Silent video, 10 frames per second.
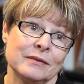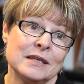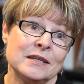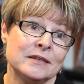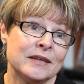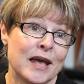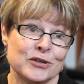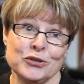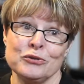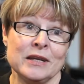is
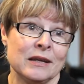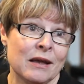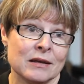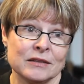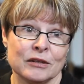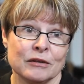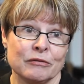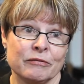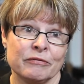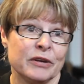as unique as a
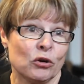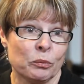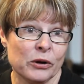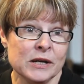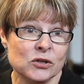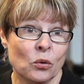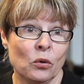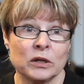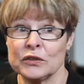fingerprint or a